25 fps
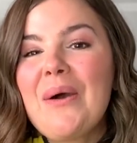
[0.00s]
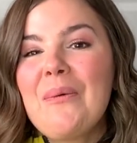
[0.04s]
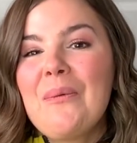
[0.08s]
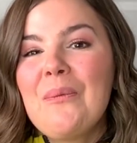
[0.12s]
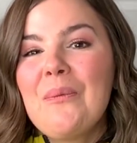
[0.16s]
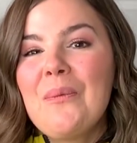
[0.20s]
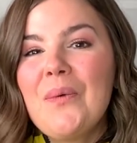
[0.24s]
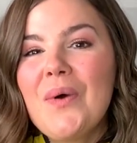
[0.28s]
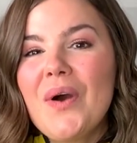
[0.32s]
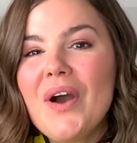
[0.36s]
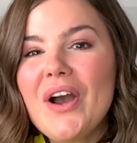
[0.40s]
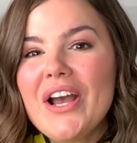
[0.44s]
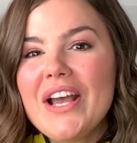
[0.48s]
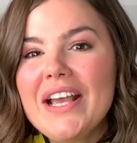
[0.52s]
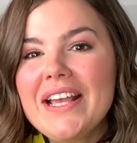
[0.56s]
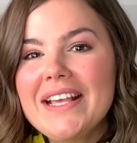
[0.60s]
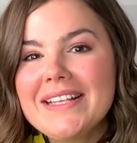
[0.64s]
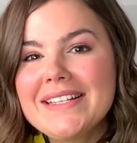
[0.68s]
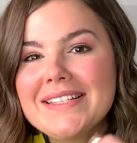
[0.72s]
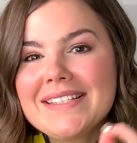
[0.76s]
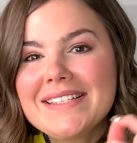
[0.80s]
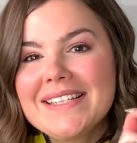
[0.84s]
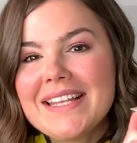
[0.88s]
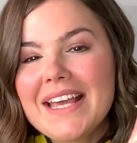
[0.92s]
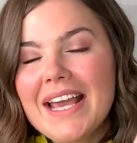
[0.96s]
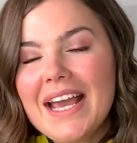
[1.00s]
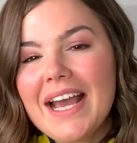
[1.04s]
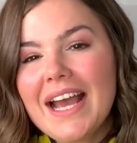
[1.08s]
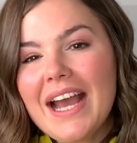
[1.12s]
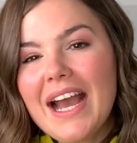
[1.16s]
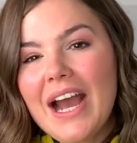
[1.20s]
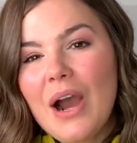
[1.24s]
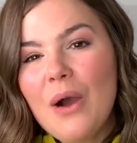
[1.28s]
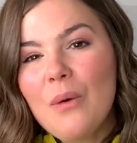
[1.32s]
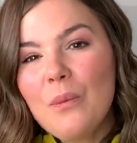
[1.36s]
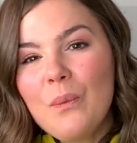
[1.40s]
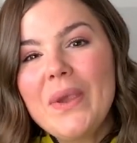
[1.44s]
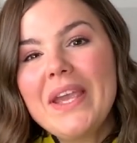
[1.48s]
was
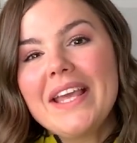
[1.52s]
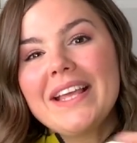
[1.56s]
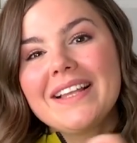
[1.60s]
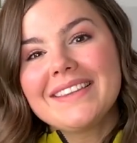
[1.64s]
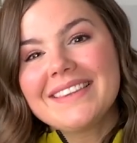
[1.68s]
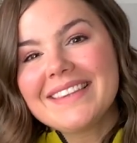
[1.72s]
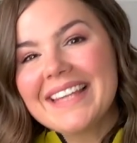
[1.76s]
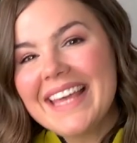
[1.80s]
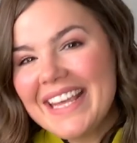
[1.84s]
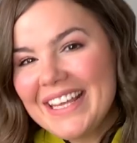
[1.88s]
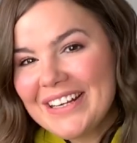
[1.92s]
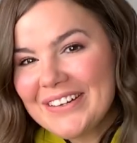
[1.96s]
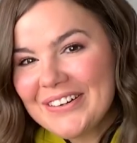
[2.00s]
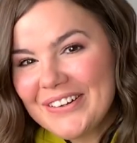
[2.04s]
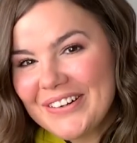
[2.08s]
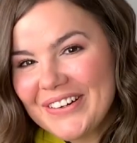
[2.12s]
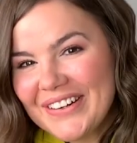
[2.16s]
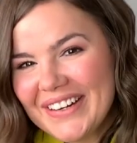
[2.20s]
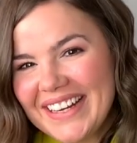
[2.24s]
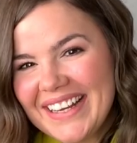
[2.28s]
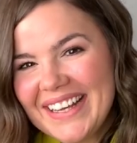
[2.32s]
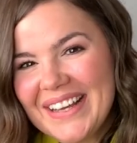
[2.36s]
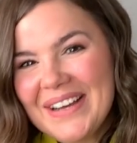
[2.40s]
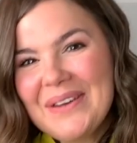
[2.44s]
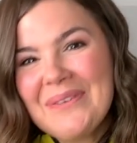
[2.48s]
a week later